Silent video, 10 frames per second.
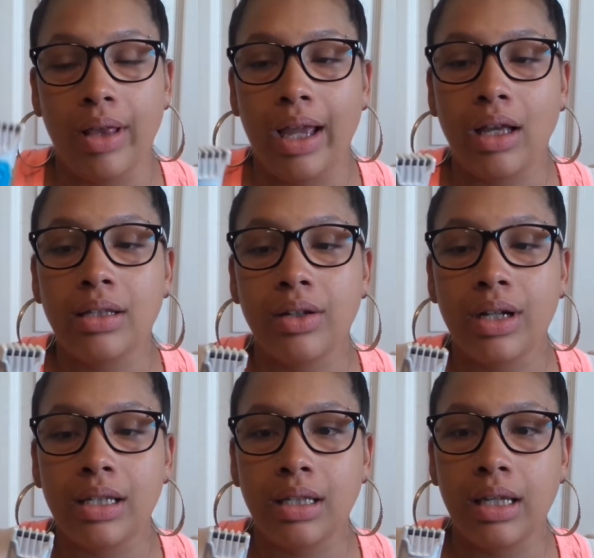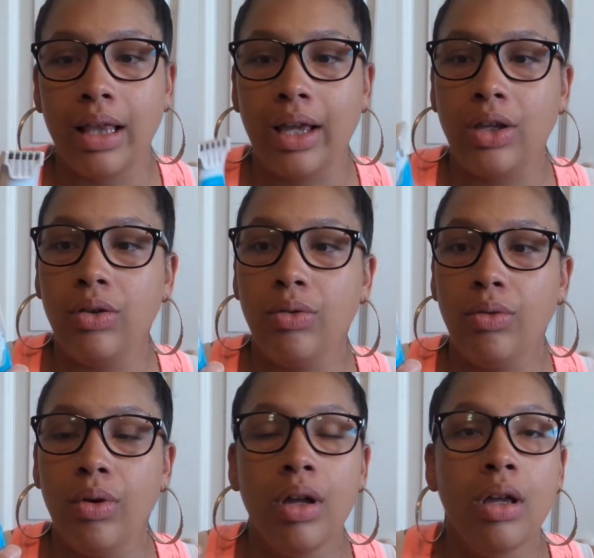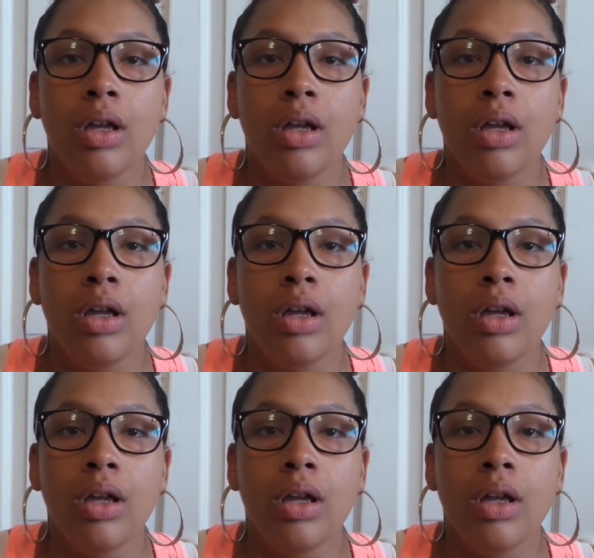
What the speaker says: Like, seriously, like, you